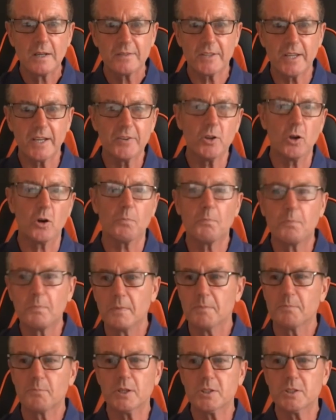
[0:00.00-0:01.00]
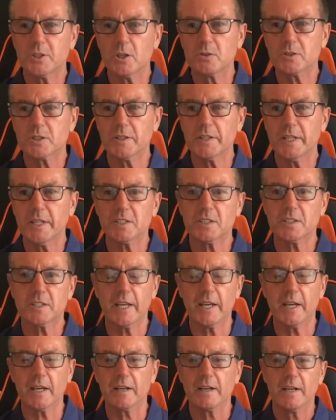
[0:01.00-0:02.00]
They're not producing this.
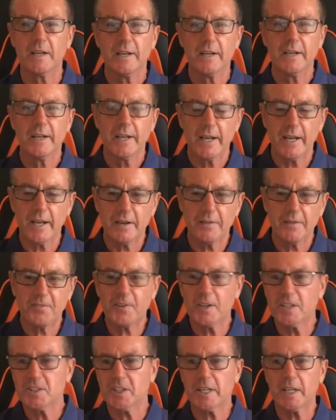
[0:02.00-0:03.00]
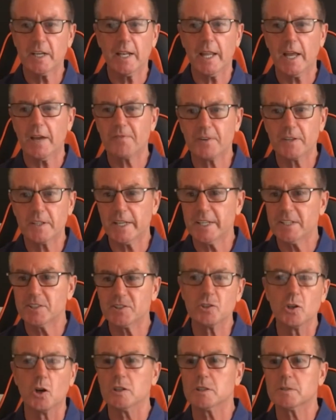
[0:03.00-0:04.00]
Their physical effort is
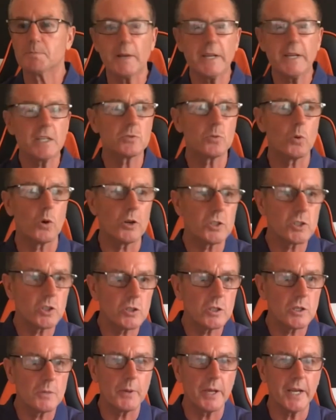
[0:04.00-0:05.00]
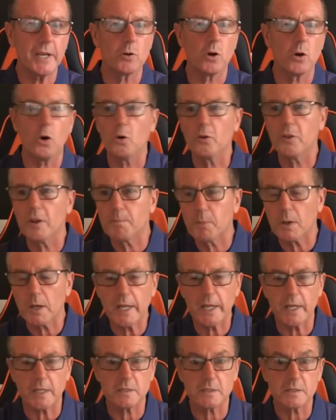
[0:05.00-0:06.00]
not as big as what it could have been, or other
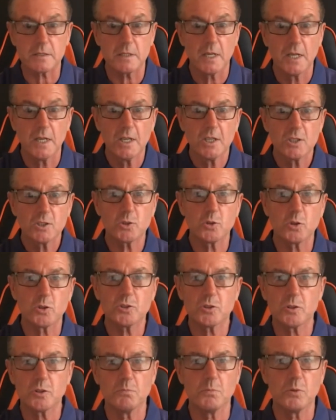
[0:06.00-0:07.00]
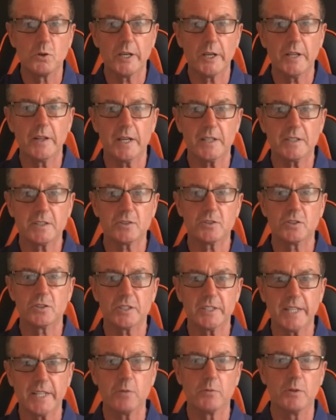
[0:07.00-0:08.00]
players. So somebody that's
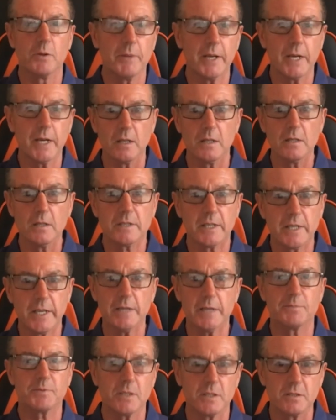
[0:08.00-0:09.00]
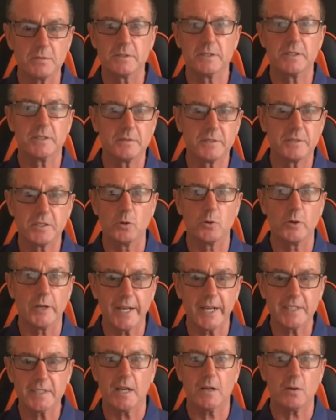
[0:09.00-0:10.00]
just down the middle keeps on doing
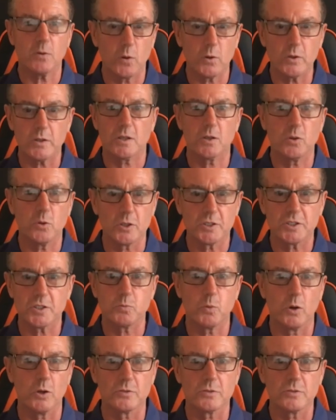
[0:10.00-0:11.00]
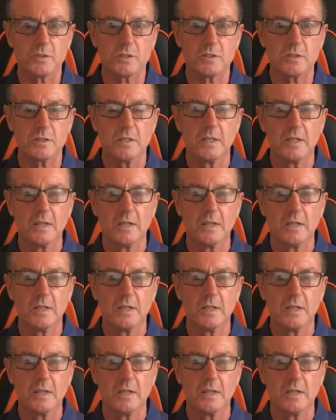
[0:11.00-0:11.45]
exactly what the coach wants.